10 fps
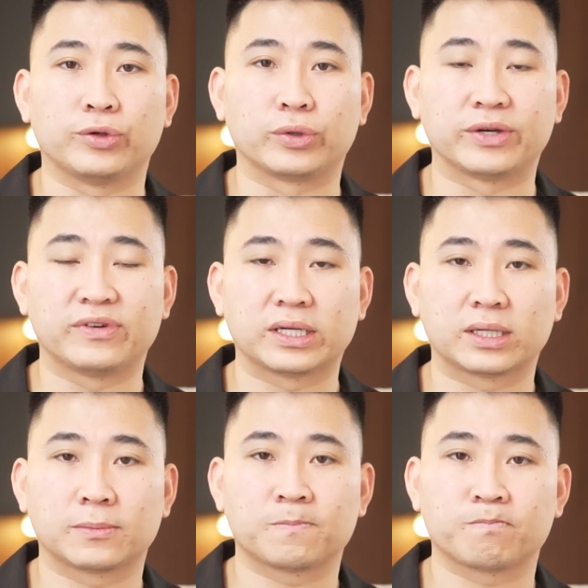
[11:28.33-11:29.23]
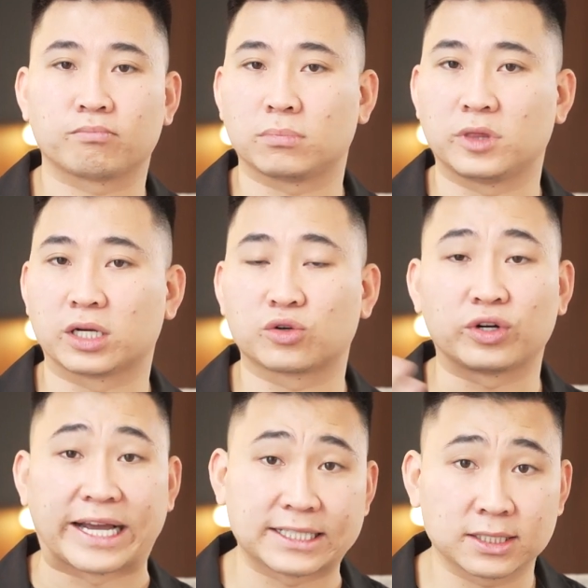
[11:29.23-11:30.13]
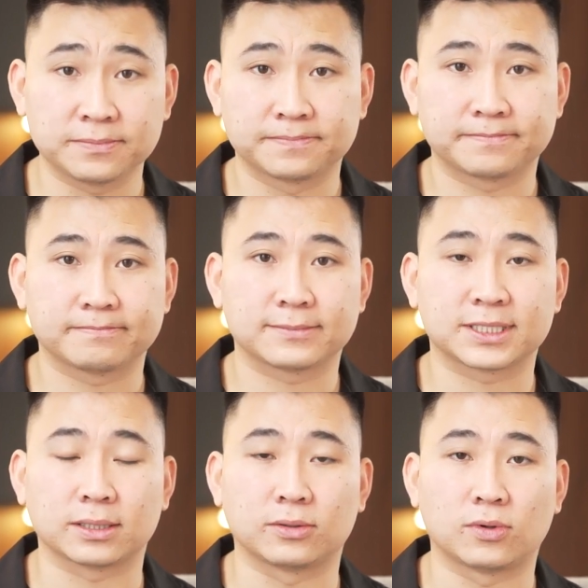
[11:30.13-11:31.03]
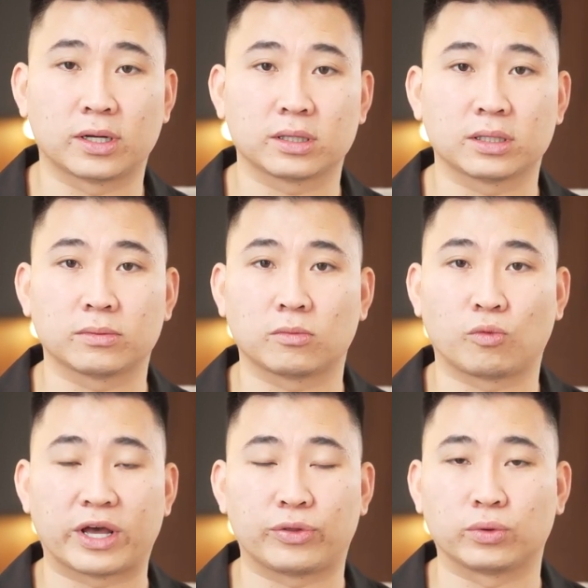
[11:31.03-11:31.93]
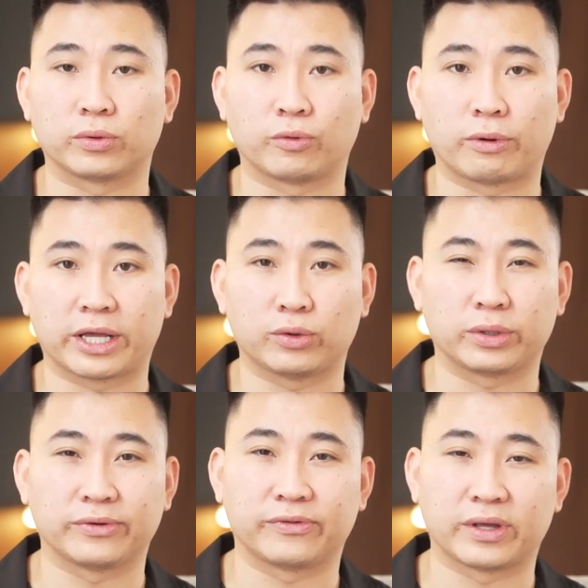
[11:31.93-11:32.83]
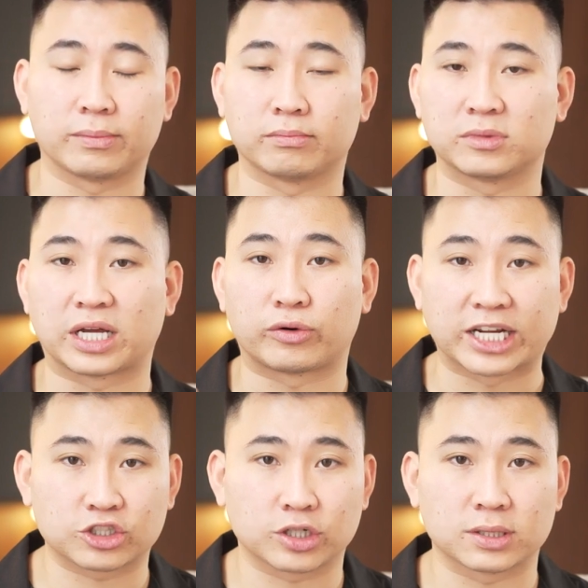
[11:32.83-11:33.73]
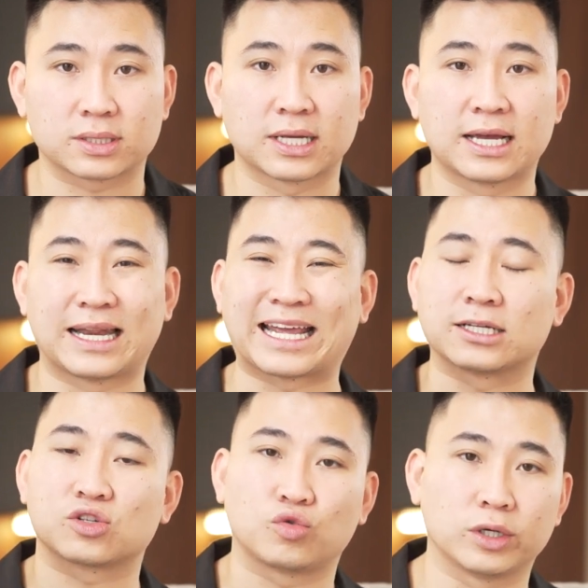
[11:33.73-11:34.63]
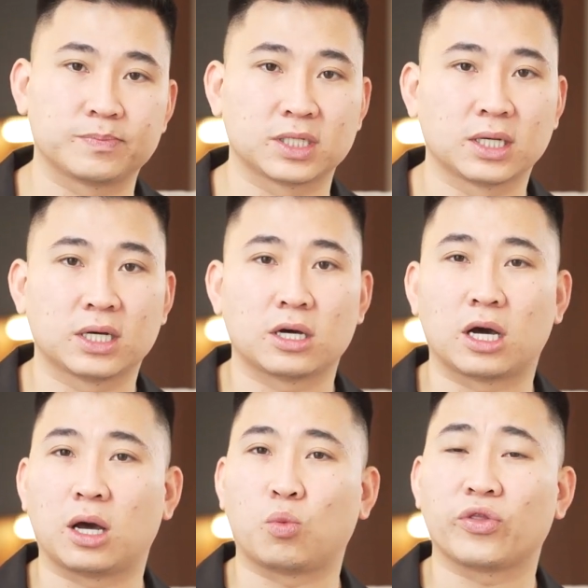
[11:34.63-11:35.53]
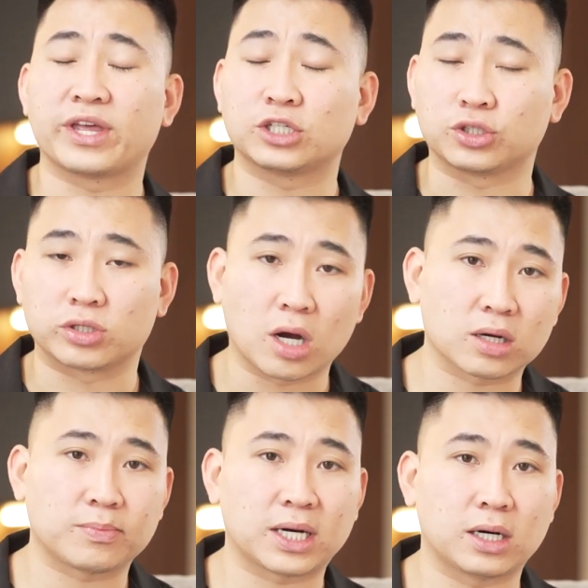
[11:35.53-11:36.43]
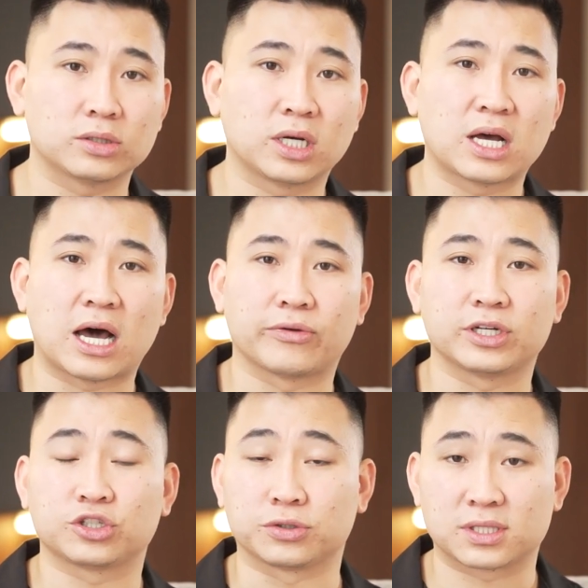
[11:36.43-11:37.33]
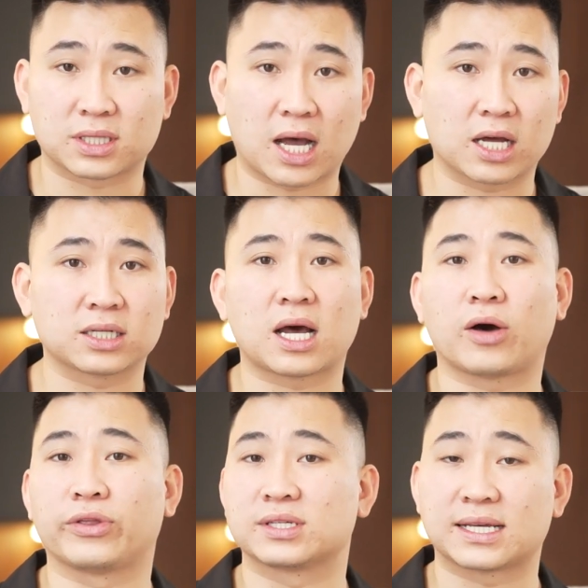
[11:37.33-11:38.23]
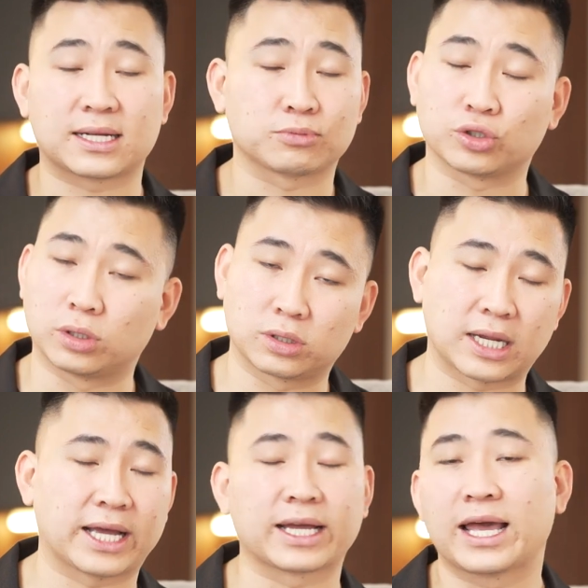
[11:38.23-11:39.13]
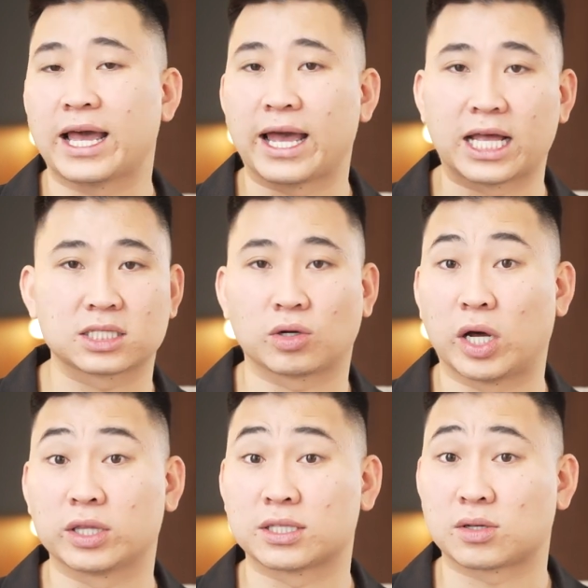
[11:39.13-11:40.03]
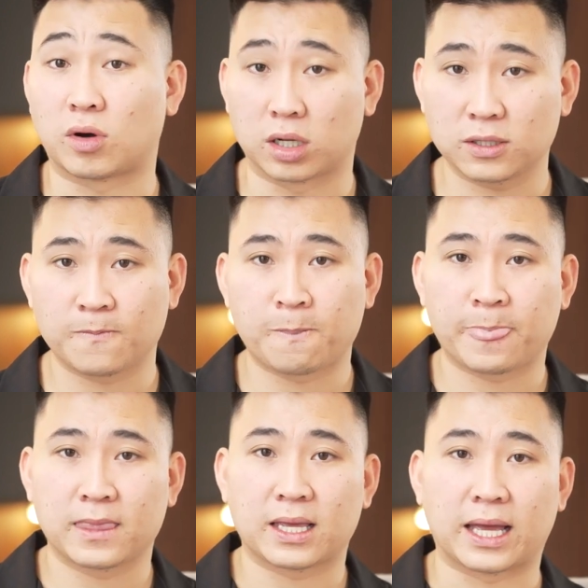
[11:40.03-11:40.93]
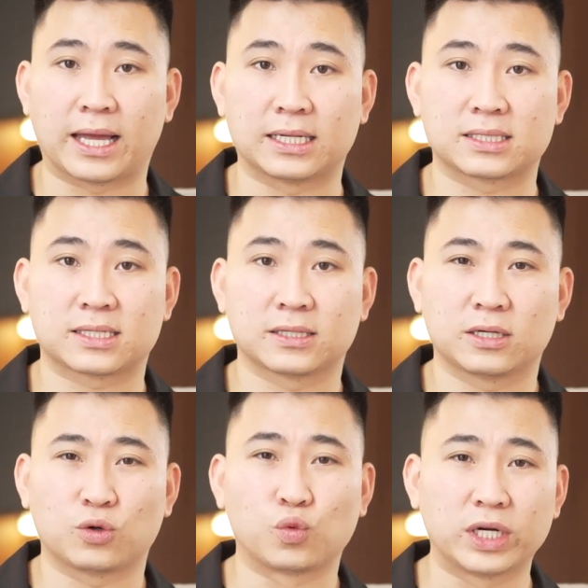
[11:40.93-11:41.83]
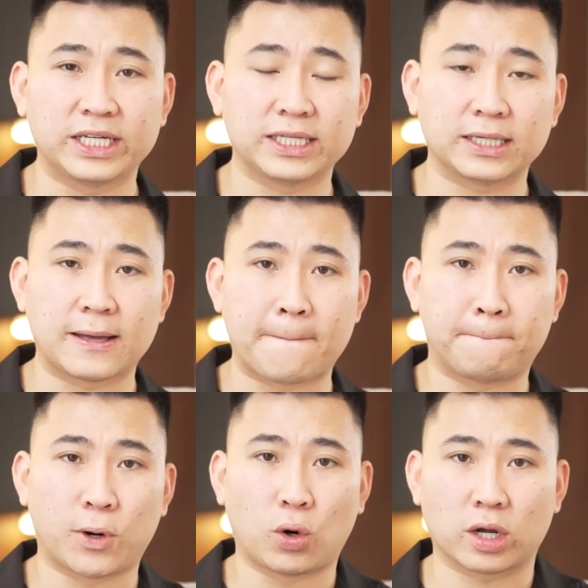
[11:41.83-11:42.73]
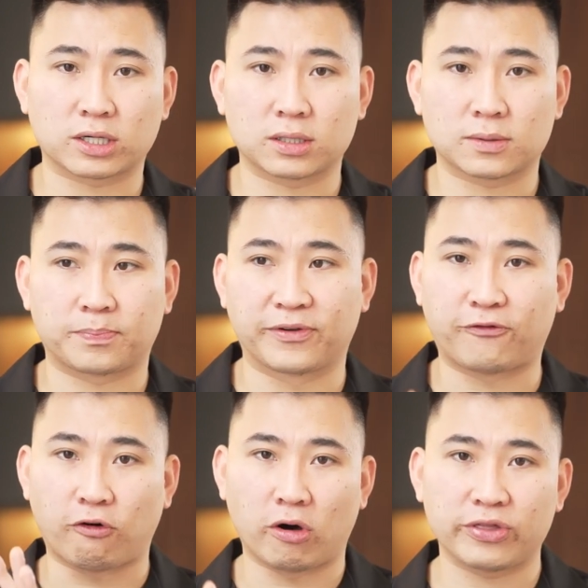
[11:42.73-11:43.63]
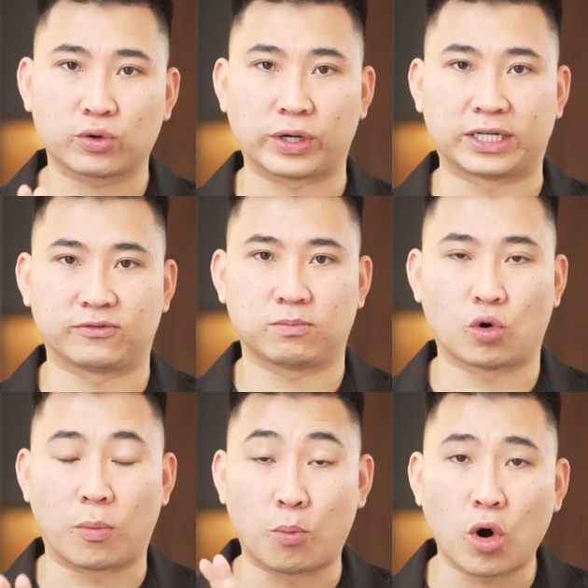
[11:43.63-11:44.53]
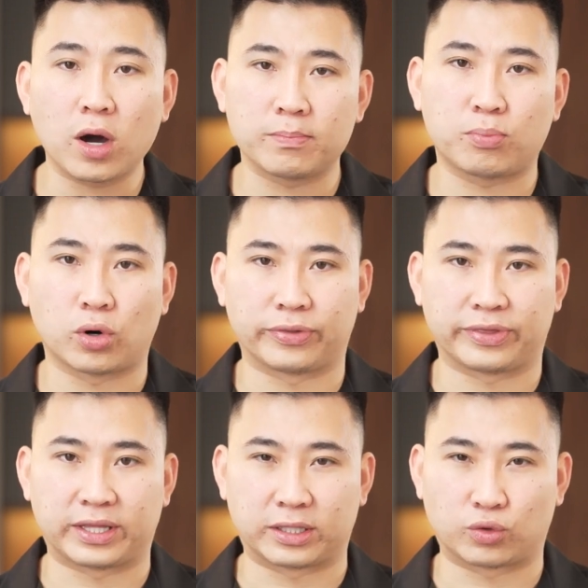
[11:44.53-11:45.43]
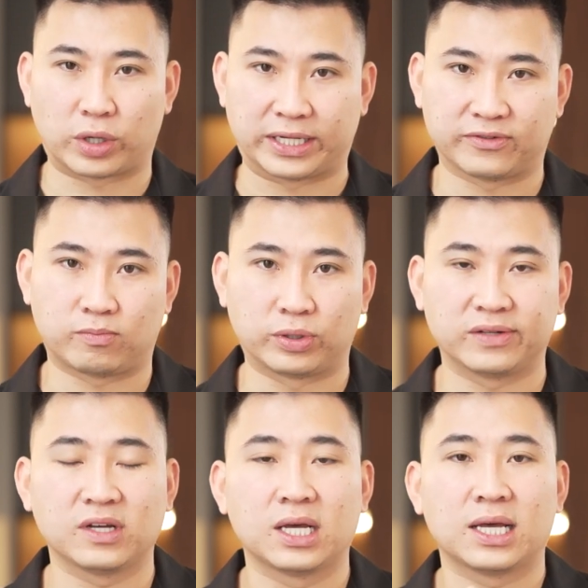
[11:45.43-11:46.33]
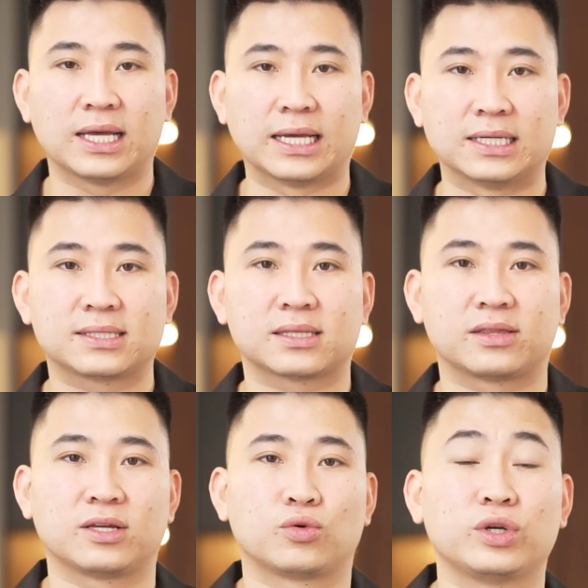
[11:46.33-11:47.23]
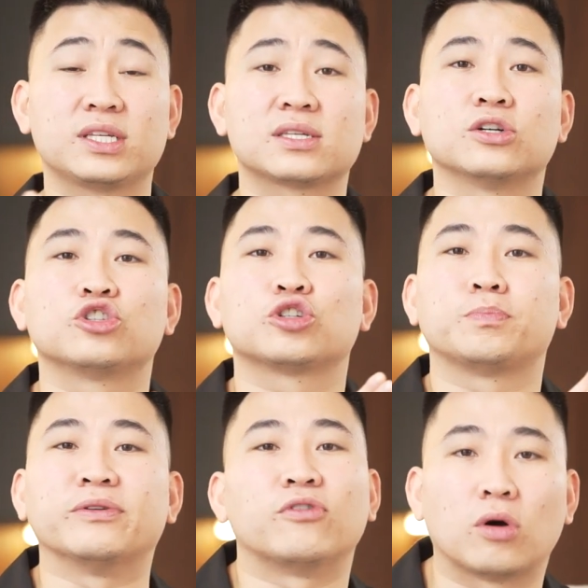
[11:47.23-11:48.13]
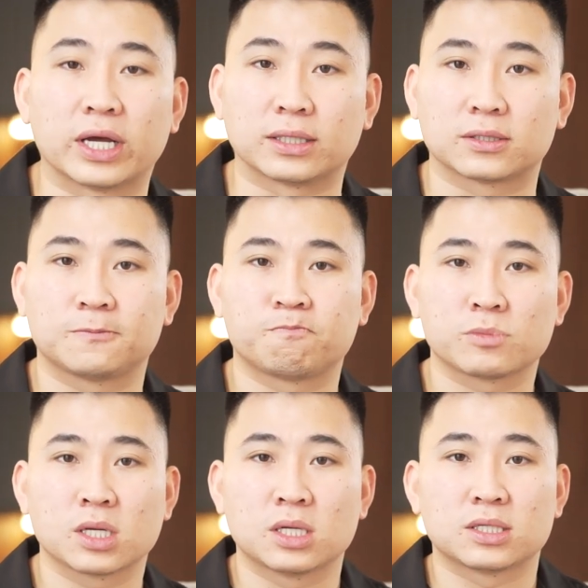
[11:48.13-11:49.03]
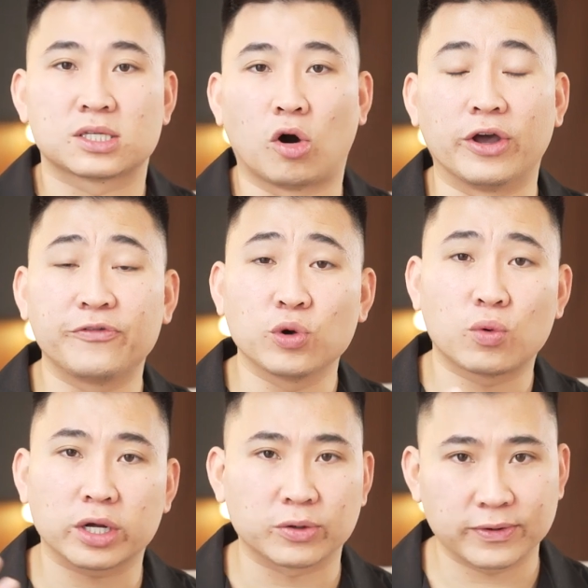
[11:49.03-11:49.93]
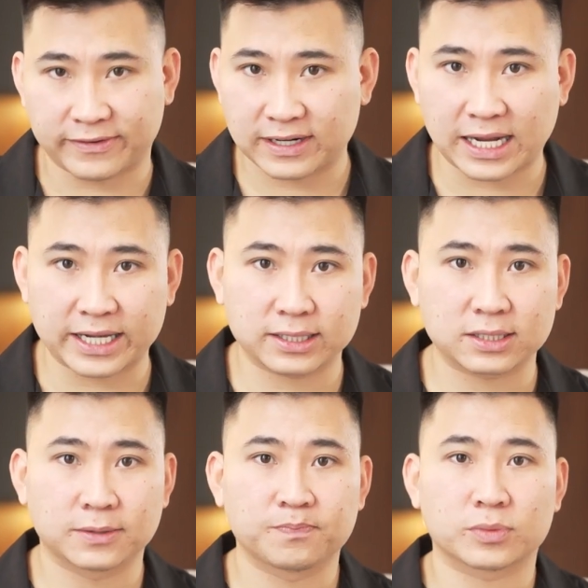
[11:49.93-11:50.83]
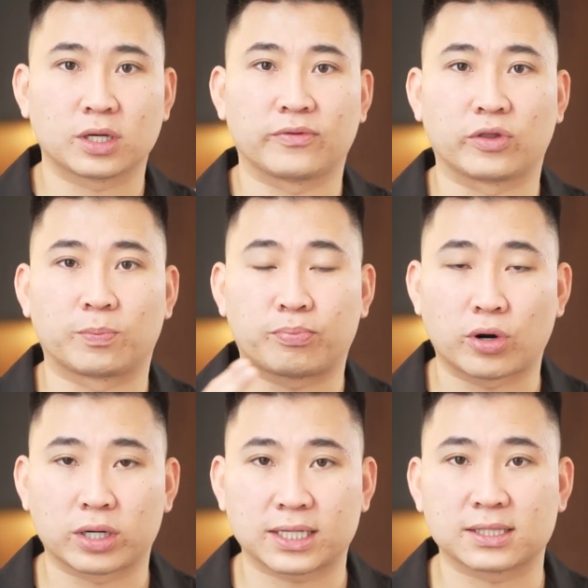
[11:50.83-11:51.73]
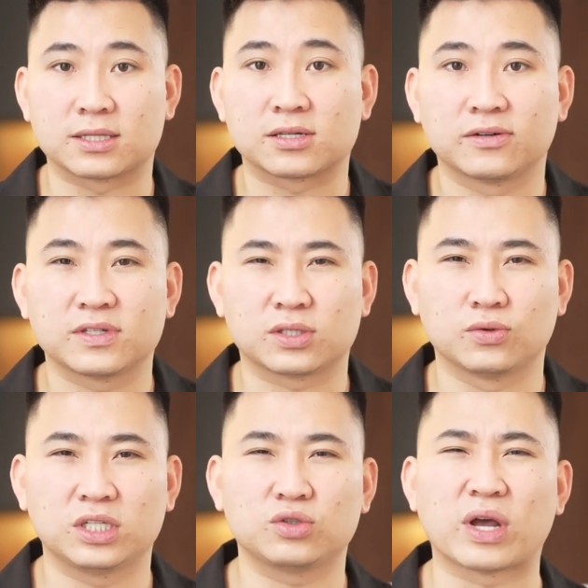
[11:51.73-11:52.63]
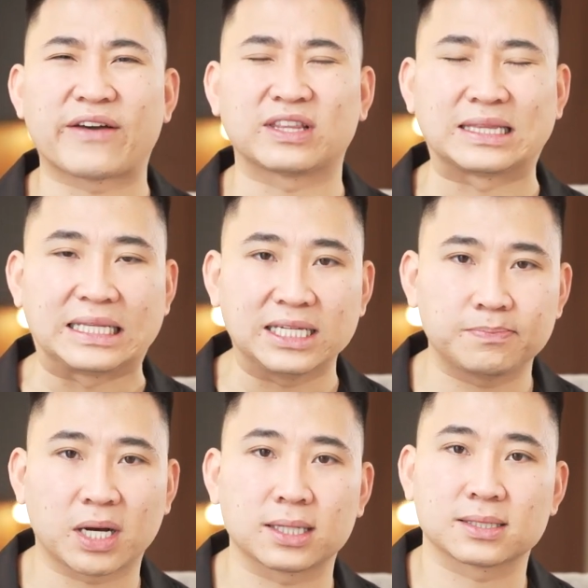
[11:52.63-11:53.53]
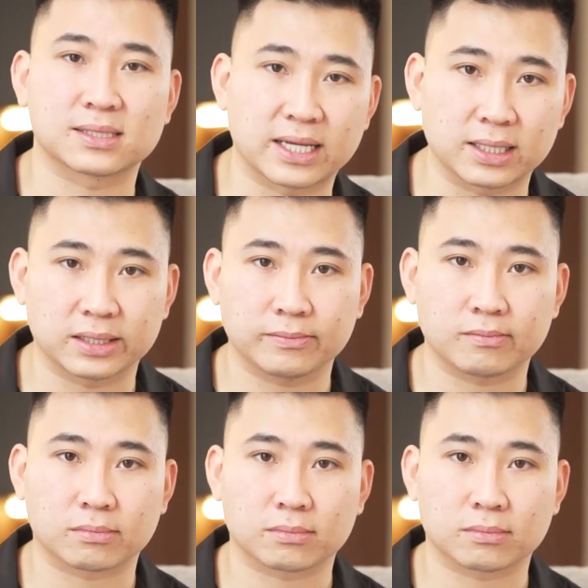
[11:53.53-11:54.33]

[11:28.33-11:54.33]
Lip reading: you're giving the creator. So one where you give them directions, like a script, what they should talk about, how they should start, how the setup should look like, and so on and so on. And really important before the creative, or more important than the creative brief, is the research beforehand. So if you're working with a client, the product and service, you need to have a deep understanding